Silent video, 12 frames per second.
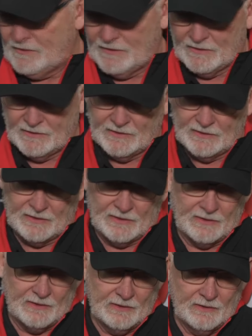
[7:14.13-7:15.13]

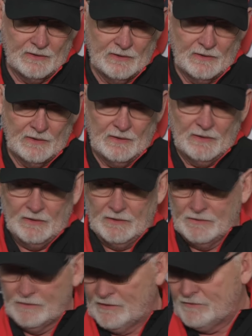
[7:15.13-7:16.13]
then
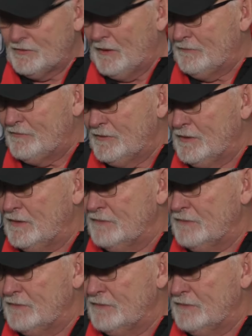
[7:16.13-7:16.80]
you don't get trapped very